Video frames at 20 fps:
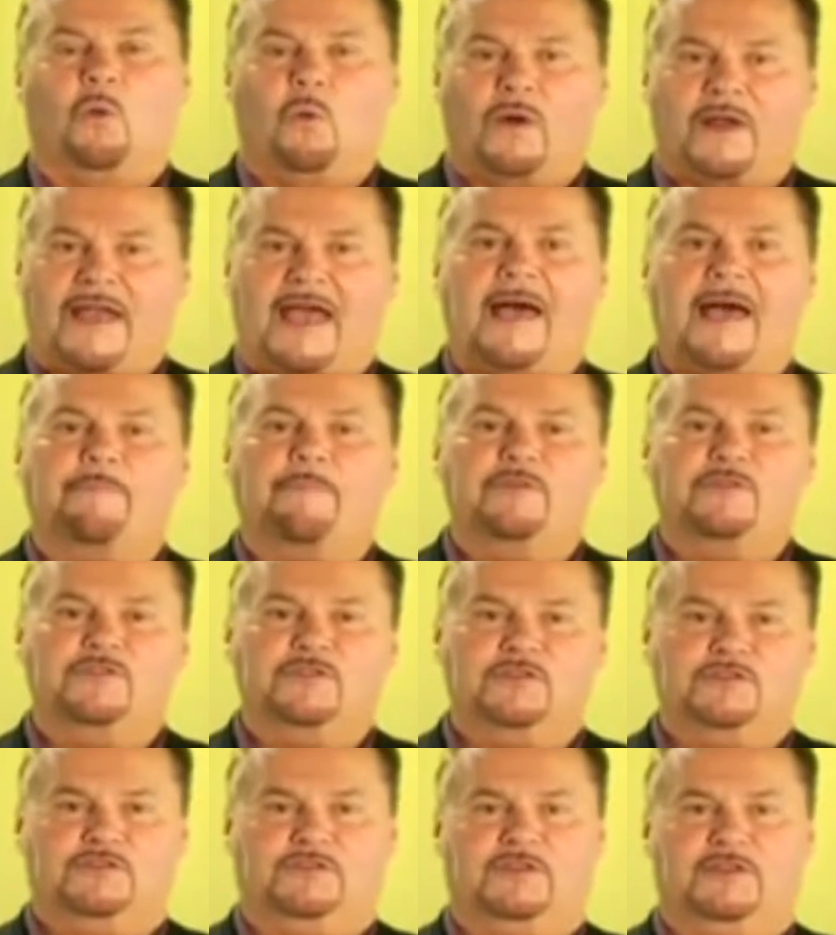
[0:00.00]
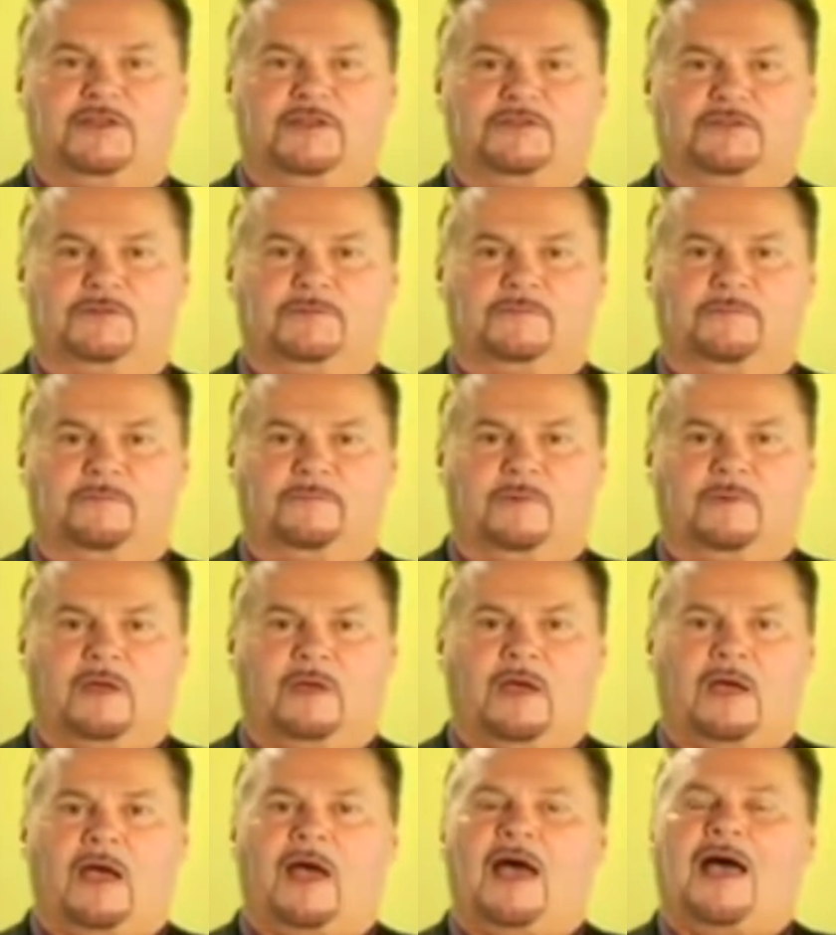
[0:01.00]
What happens is this
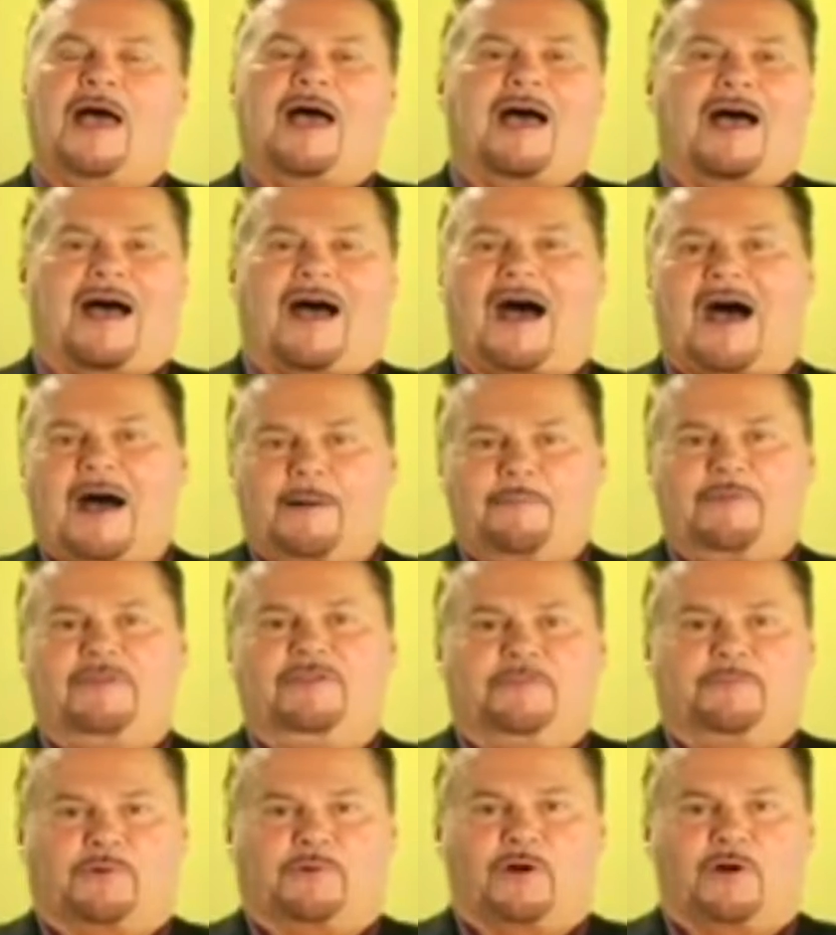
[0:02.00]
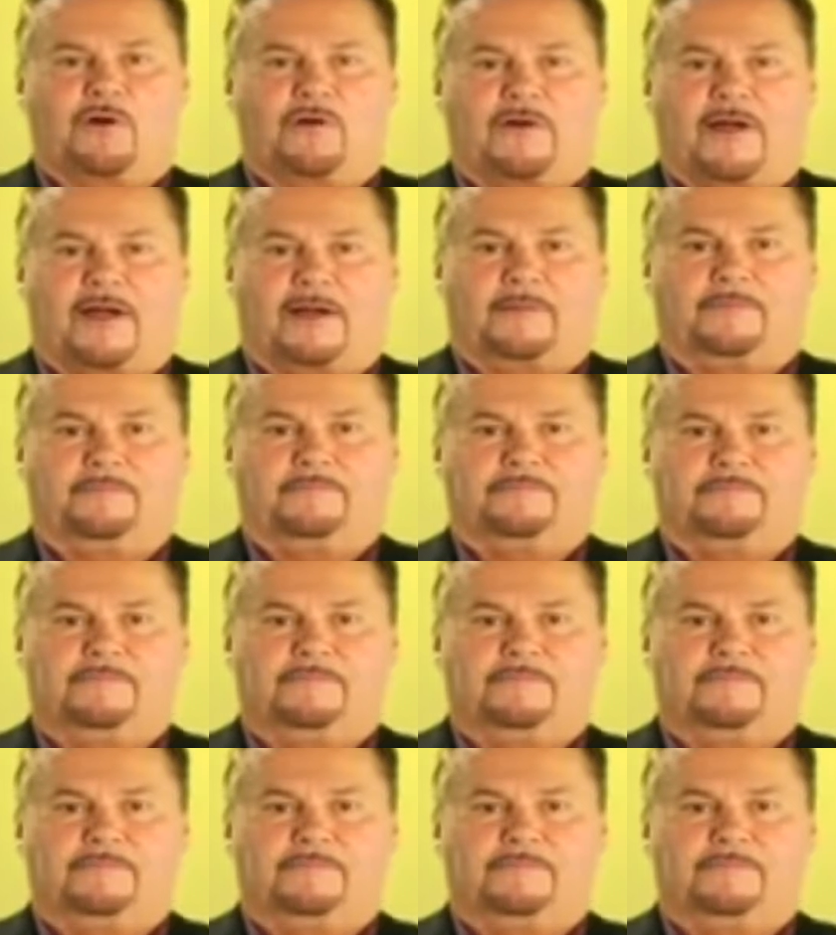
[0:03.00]
I'm in the program.